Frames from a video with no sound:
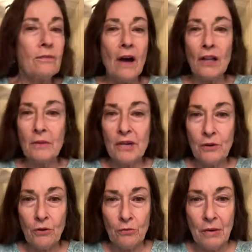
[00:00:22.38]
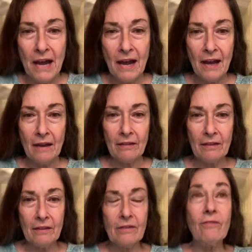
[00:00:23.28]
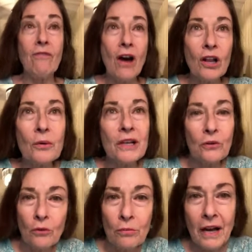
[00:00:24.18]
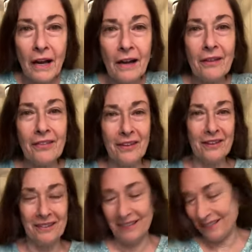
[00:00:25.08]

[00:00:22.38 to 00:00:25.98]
following your own path, following your own path.